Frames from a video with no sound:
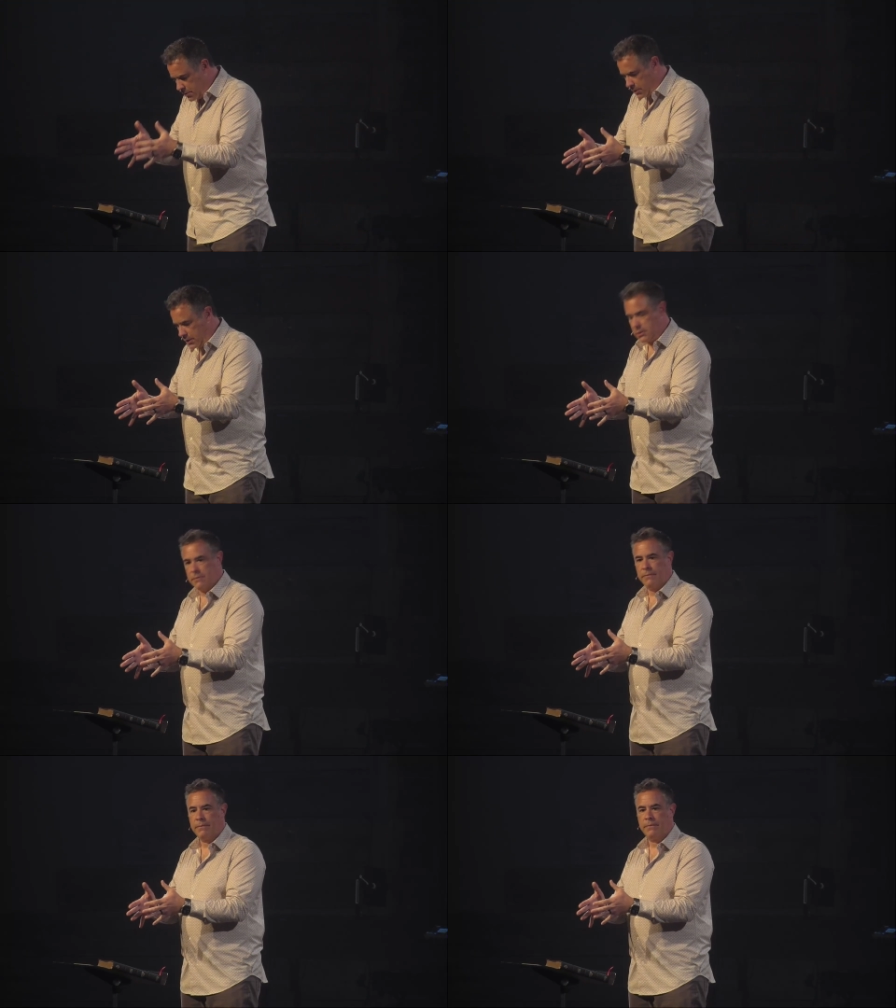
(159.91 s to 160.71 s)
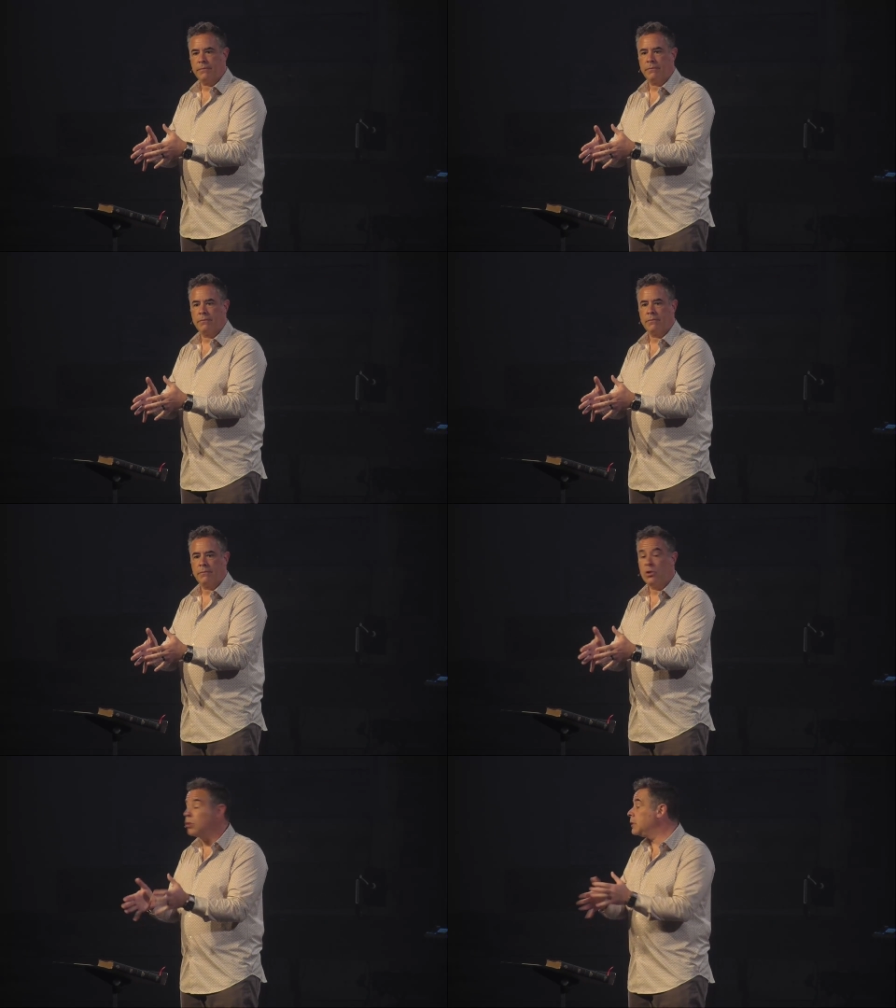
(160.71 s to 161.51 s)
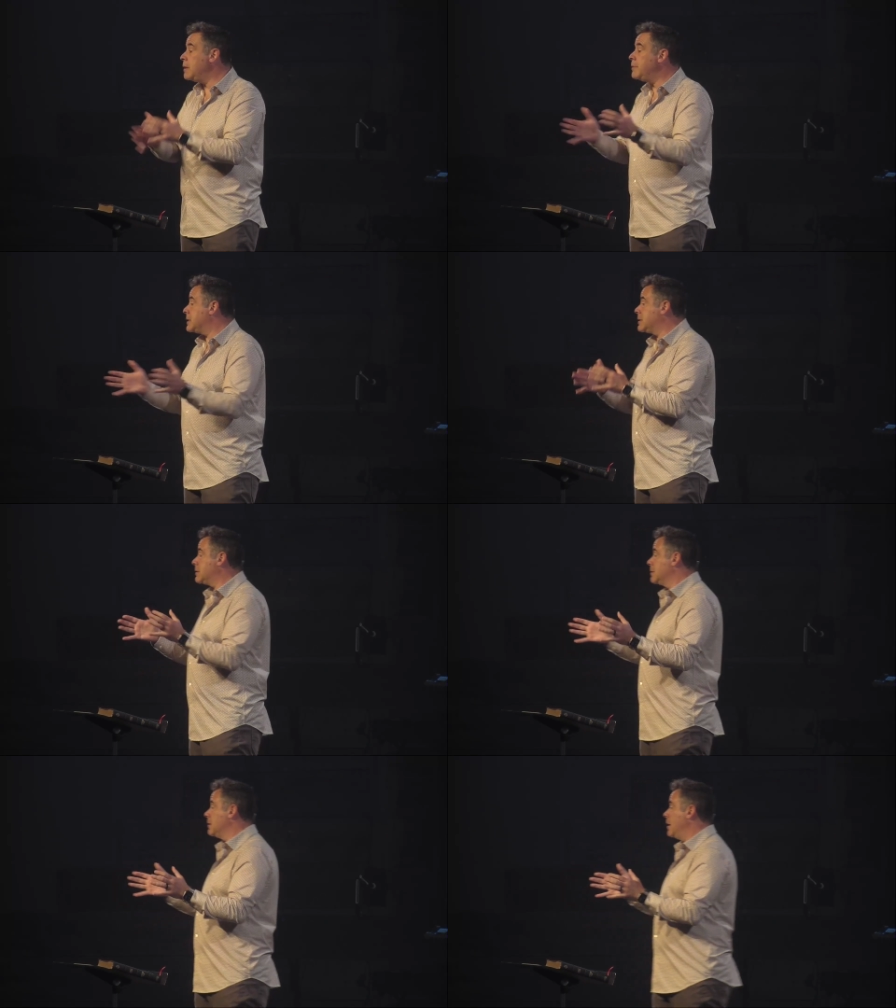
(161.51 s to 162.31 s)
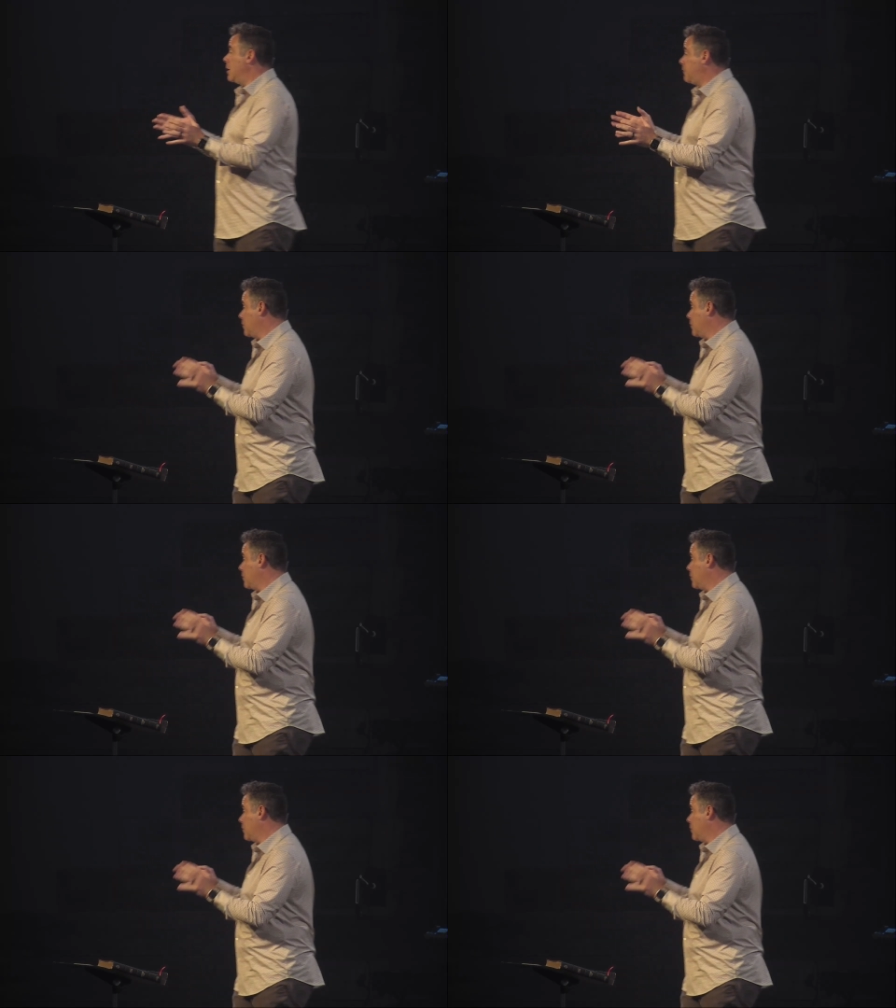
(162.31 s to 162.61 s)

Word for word: notice. No limits, if